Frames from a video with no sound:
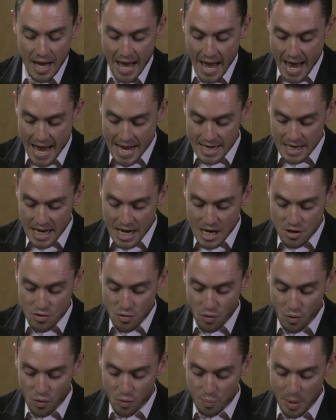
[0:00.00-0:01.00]
And in
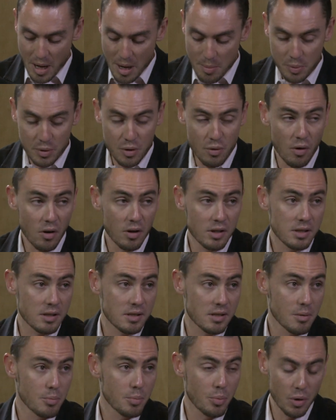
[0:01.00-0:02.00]
your paper, you ask
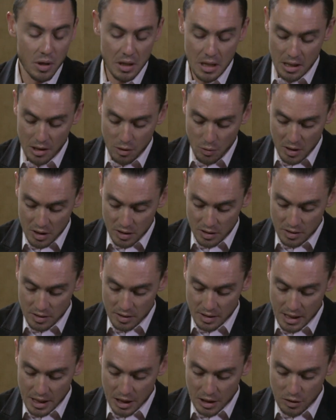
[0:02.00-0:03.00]
some poignant
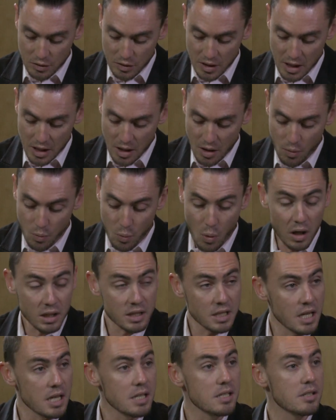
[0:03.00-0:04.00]
questions, including
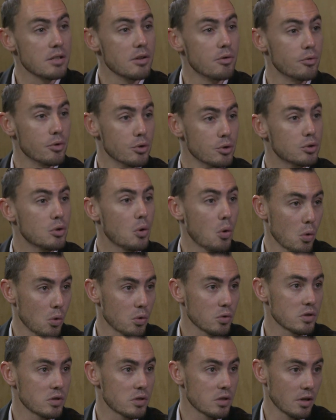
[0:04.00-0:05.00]
what is the root
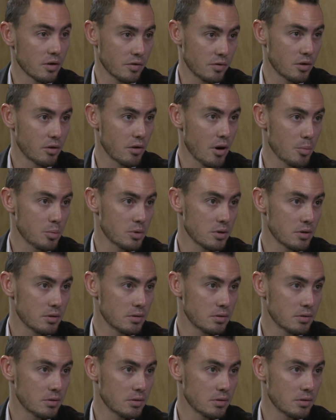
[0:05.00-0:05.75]
cause of corruption?